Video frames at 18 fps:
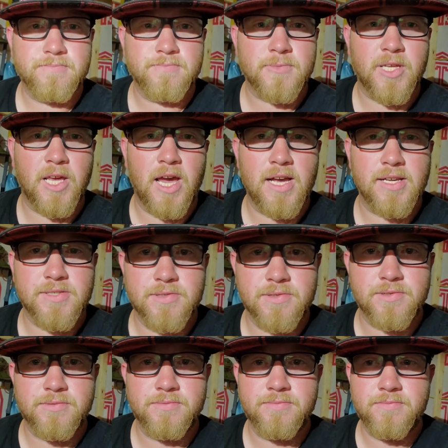
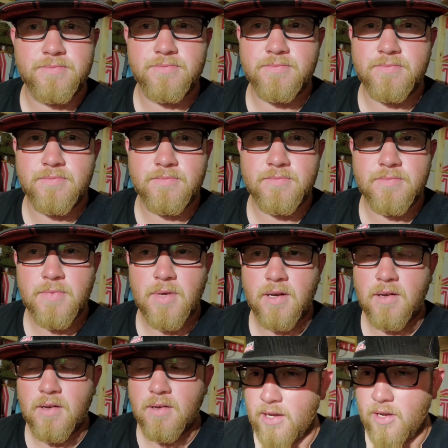gasser,
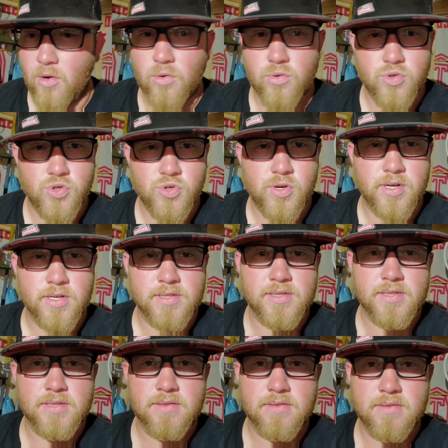like old
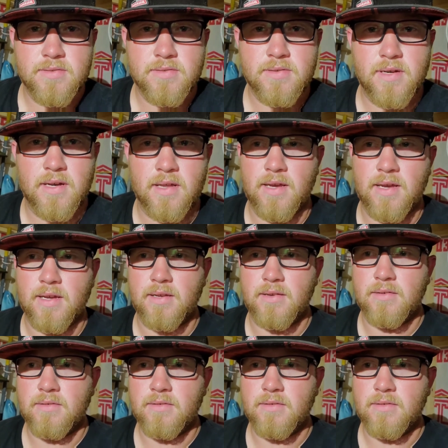trucks. I like